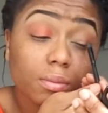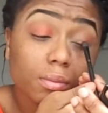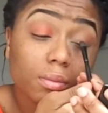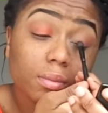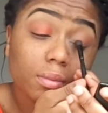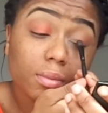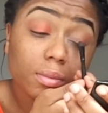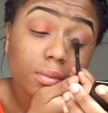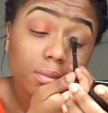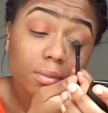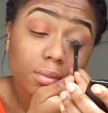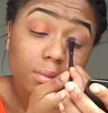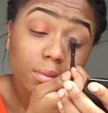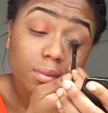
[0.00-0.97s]
so I go
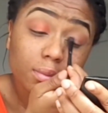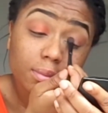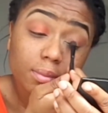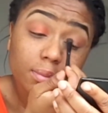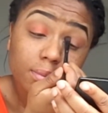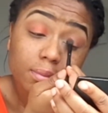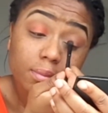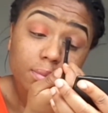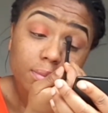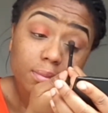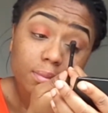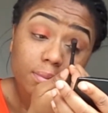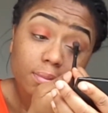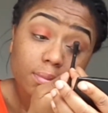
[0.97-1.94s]
with the
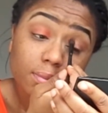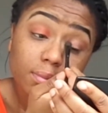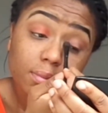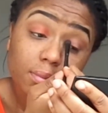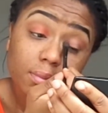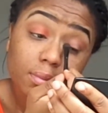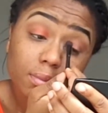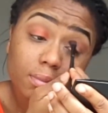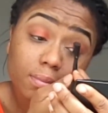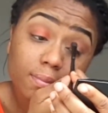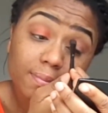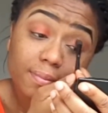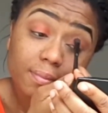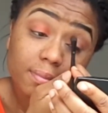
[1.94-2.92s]
orange and
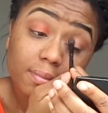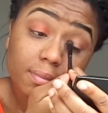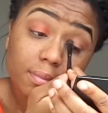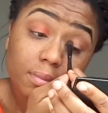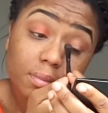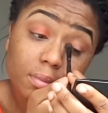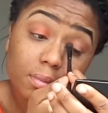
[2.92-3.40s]
then